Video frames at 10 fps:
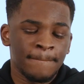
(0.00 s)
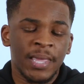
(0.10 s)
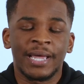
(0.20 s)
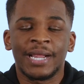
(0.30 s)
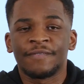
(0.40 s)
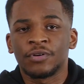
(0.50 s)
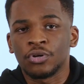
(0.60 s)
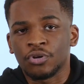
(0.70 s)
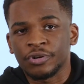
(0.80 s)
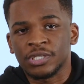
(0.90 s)
and have a
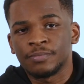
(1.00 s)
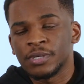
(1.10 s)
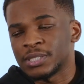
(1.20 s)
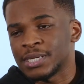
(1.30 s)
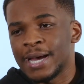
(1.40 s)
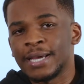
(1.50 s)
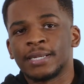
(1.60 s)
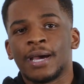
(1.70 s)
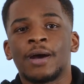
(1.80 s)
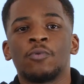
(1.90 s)
good Christmas.
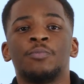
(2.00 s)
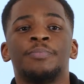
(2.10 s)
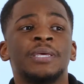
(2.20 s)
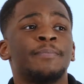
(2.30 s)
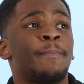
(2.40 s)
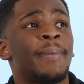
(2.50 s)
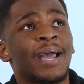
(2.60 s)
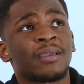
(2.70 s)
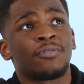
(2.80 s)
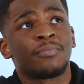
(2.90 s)
And I will be
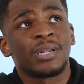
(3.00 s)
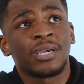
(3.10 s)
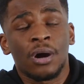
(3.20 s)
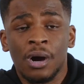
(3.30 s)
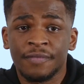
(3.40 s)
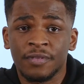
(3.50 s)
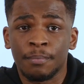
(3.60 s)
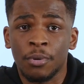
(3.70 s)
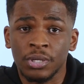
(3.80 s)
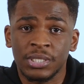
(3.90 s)
back probably after
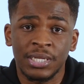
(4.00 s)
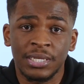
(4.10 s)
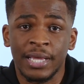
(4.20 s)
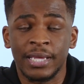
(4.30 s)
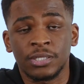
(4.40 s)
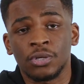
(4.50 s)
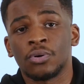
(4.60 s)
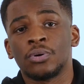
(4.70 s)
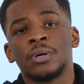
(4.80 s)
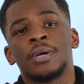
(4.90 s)
Boxing Day.
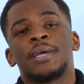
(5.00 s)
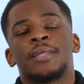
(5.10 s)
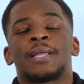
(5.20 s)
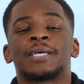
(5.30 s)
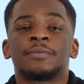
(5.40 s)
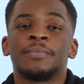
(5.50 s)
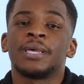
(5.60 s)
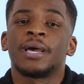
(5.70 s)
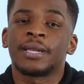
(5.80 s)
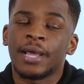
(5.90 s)
So that's
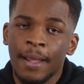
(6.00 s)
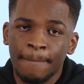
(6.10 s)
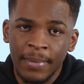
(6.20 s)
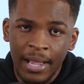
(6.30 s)
me, and I'm